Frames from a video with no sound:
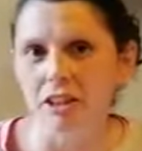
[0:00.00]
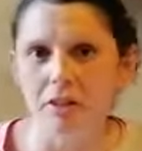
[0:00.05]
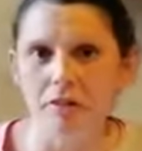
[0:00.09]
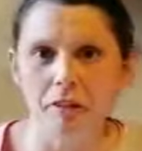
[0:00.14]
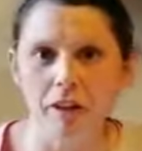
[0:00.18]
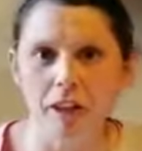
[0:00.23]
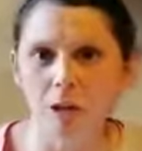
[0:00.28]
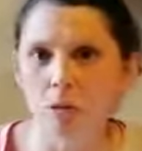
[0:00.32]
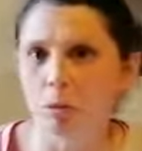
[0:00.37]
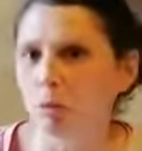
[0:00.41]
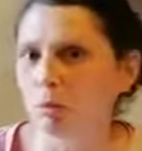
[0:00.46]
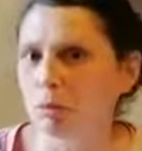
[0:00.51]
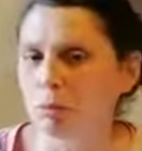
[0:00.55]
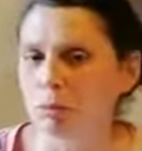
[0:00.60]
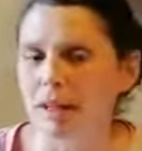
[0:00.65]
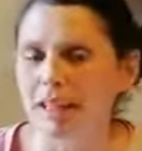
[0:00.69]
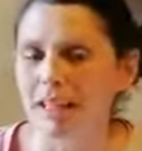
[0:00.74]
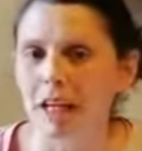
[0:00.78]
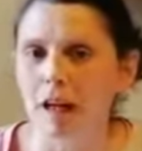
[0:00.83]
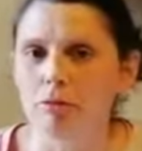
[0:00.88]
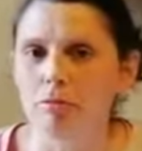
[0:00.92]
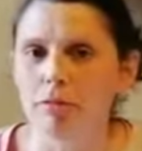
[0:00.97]
The first one was
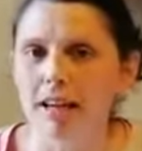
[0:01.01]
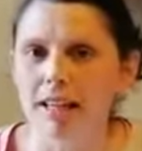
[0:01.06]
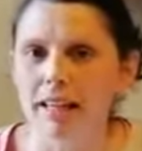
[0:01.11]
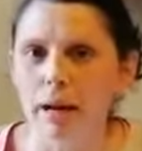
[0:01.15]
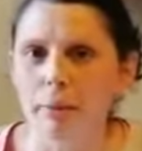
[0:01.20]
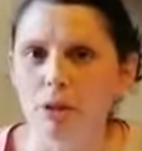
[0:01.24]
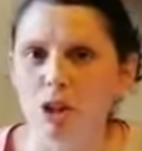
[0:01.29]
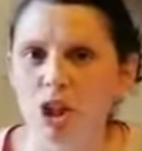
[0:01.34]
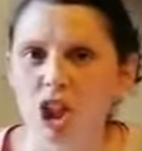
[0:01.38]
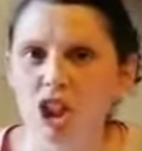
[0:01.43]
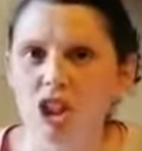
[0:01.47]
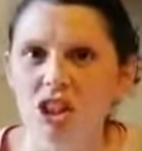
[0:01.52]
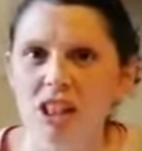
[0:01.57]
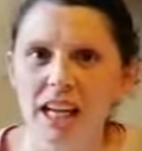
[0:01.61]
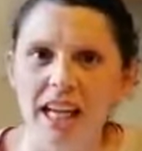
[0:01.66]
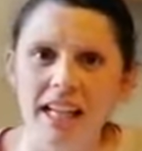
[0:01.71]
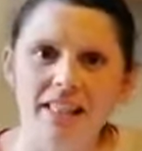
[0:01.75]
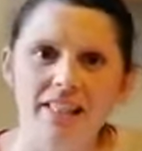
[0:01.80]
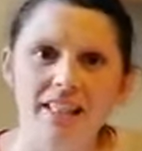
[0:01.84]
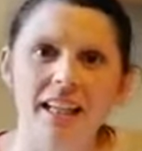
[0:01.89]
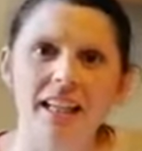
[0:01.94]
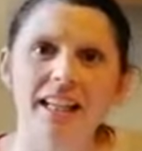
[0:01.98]
making a red cabbage
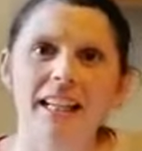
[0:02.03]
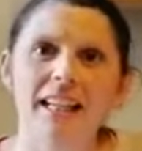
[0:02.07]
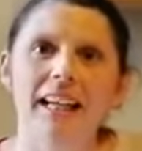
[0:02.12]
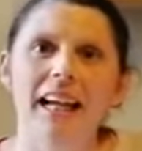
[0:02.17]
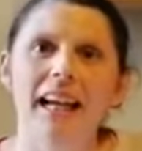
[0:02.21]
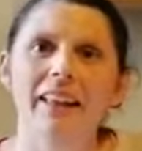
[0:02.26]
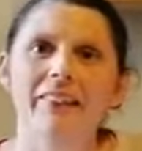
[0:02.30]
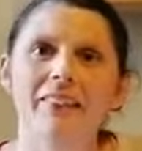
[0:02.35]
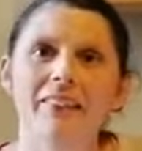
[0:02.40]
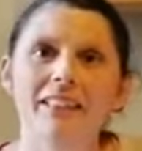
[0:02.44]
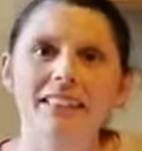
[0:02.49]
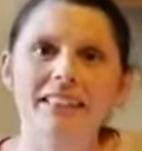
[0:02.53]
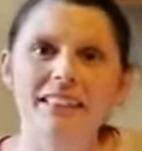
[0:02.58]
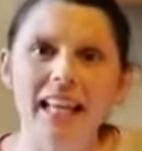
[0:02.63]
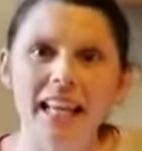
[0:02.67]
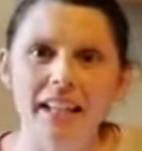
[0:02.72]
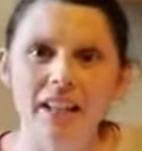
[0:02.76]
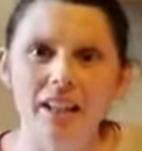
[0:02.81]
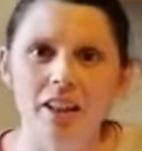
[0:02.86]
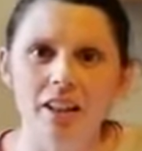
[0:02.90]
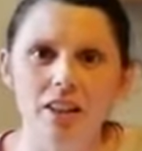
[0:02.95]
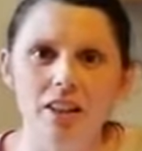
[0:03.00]
indicator, and the
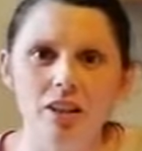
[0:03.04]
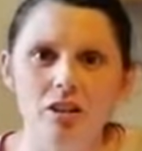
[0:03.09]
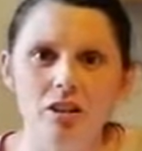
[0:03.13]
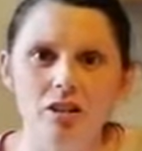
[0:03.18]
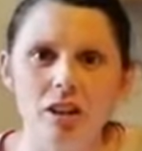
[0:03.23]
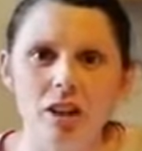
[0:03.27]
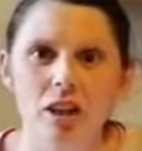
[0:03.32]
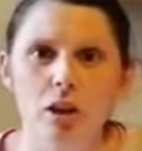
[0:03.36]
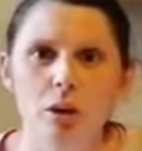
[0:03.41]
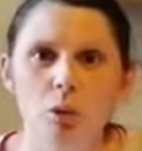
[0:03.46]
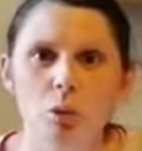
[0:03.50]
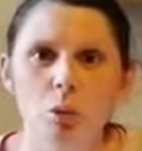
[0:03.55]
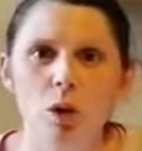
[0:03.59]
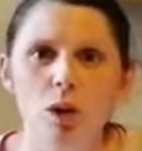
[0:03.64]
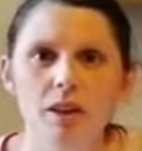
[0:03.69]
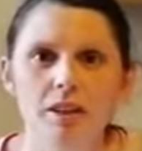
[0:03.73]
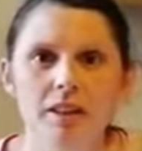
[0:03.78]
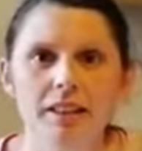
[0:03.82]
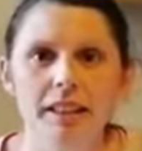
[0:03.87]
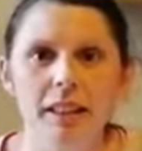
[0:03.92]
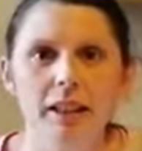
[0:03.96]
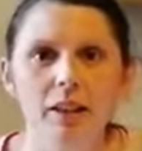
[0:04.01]
second
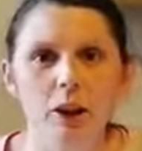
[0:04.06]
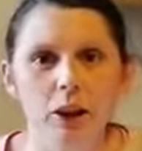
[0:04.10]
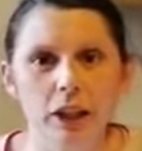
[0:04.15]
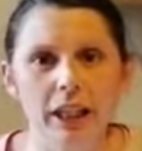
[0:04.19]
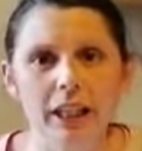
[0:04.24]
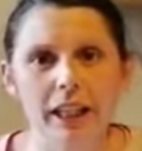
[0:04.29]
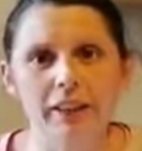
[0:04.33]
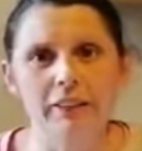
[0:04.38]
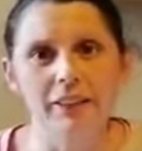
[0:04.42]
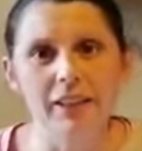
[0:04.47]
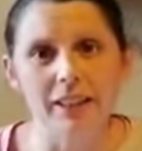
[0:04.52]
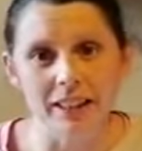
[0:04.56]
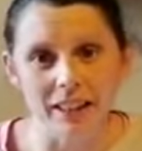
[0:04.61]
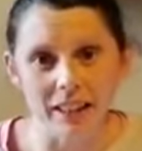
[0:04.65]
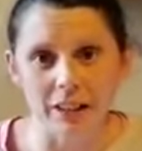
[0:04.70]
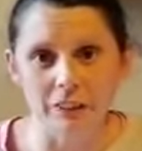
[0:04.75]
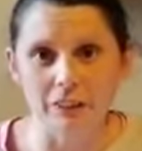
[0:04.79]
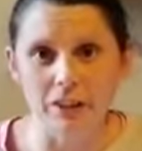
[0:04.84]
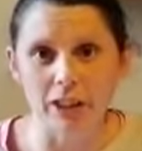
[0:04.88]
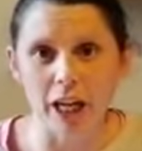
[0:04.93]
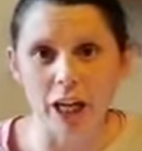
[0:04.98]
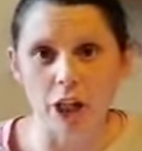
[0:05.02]
was looking at the
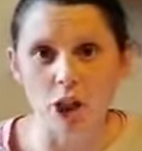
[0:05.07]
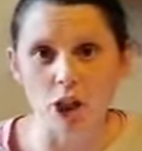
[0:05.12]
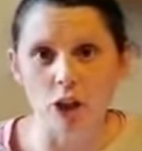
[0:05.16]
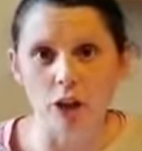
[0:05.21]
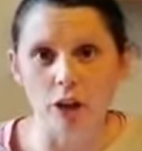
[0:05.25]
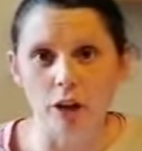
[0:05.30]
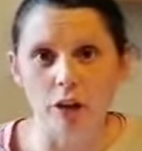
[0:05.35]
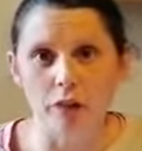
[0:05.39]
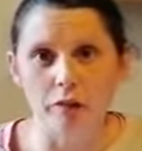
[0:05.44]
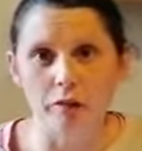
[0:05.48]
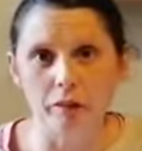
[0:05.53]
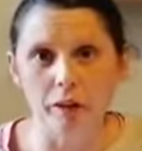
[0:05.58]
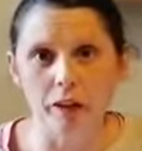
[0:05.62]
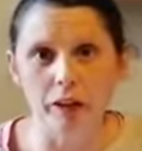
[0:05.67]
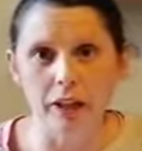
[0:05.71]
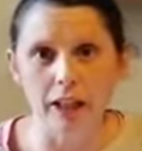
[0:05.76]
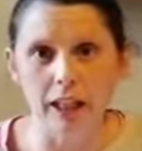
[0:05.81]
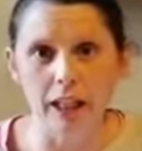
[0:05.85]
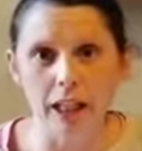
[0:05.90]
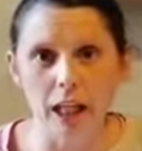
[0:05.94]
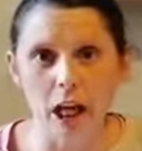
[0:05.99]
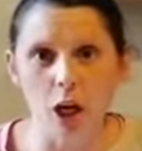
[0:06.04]
acidification of
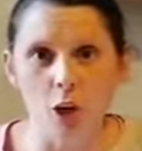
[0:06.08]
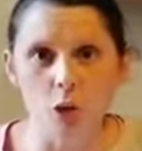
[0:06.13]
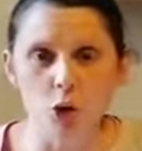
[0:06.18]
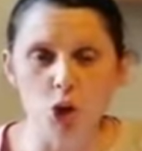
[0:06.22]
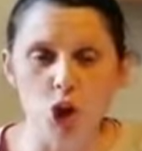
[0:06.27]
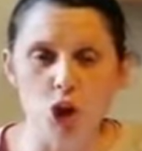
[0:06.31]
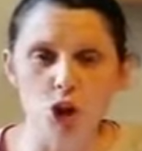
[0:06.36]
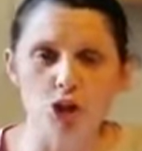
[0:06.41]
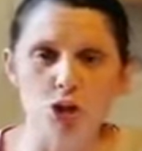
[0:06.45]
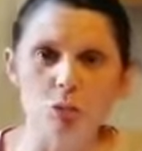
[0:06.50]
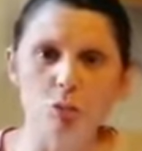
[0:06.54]
the oceans.